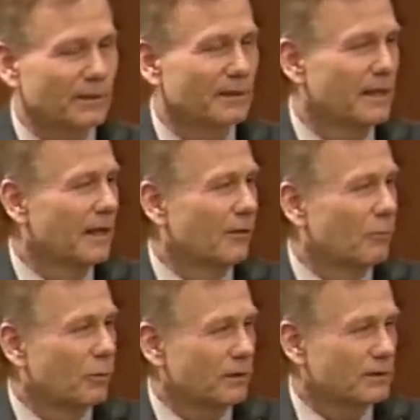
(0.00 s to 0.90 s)
and
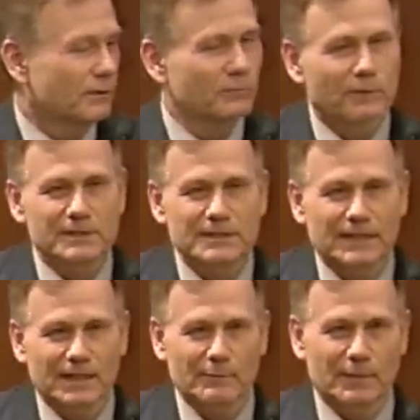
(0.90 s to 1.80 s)
what could one
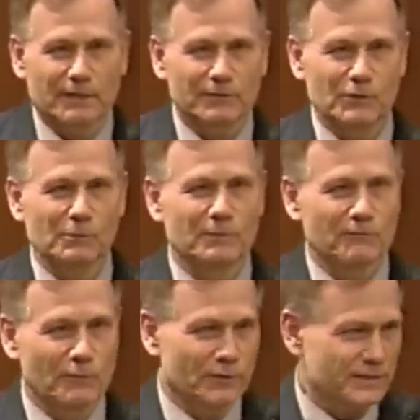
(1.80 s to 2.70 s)
say about the human
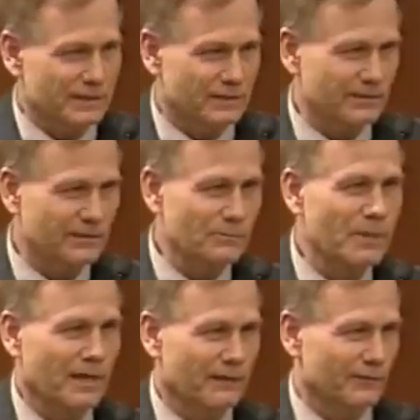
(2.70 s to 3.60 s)
voice that could
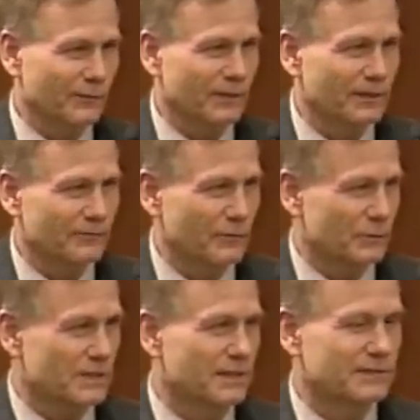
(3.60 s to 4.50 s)
compare to any of
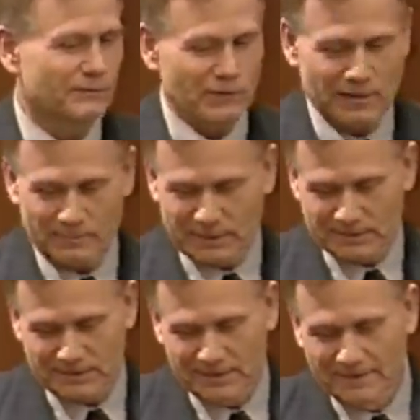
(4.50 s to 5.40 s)
those kinds of
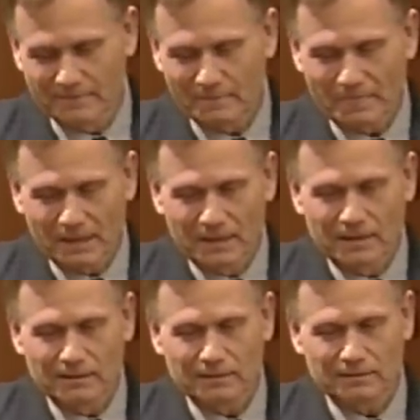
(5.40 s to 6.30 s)
topics?
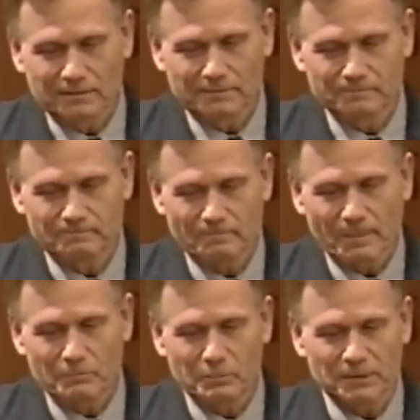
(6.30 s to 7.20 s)
Um,
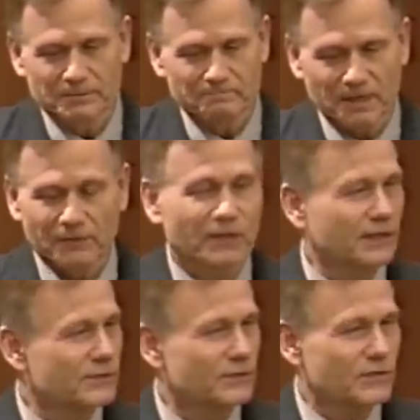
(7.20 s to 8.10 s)
but I think,
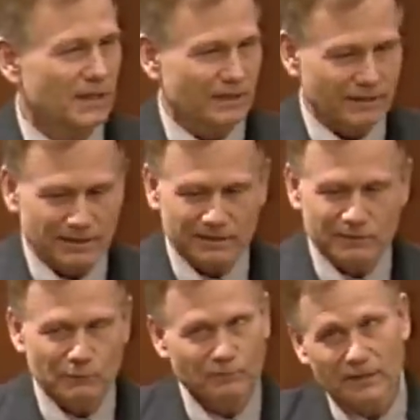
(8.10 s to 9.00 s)
as you said, I think
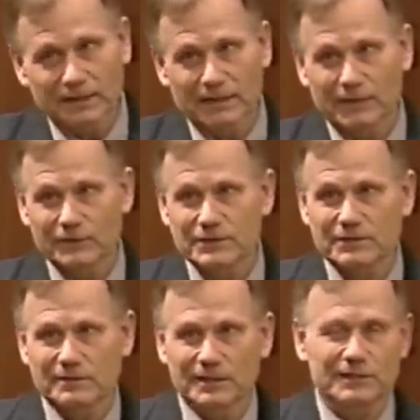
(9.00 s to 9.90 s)
you'll find out
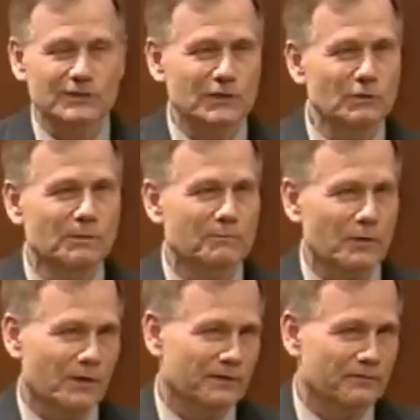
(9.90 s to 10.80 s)
it's, it's the human
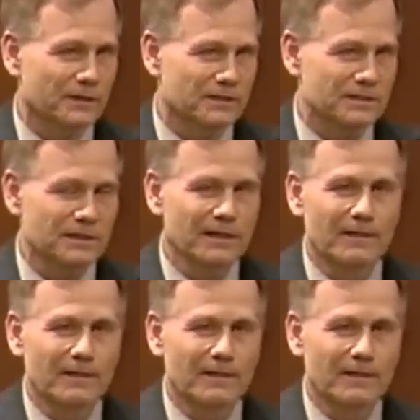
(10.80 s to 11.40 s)
part of this,